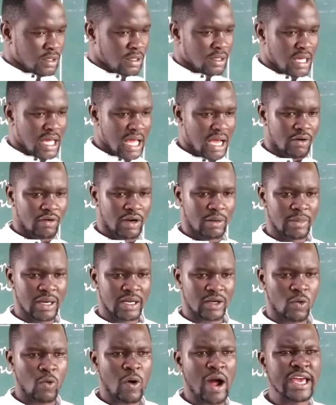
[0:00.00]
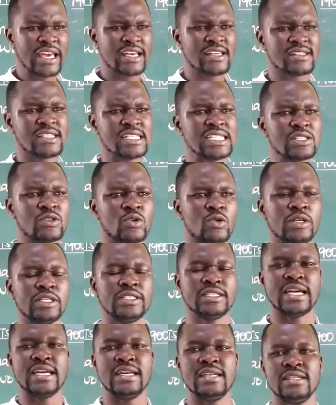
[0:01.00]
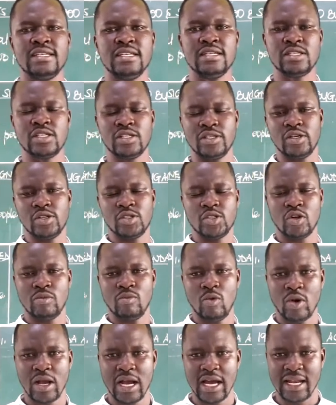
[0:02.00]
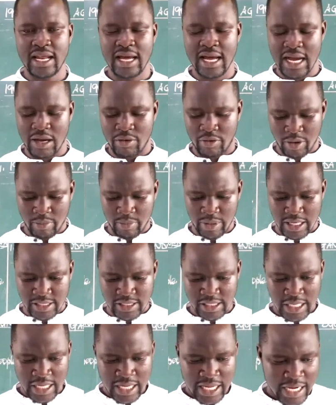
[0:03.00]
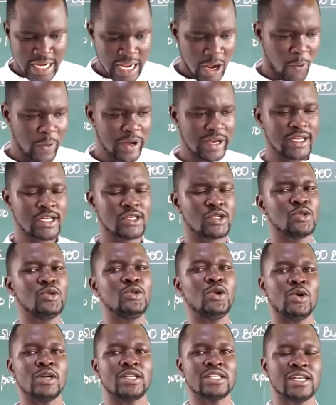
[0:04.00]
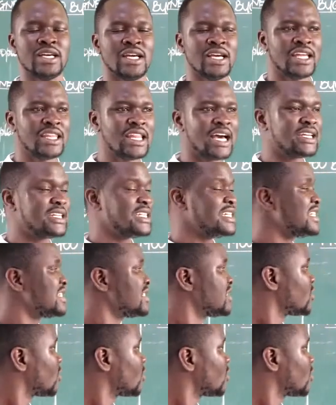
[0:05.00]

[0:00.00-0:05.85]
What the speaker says: Agreement? Why is it called 1900 Buganda Agreement? Now, we need to note that it's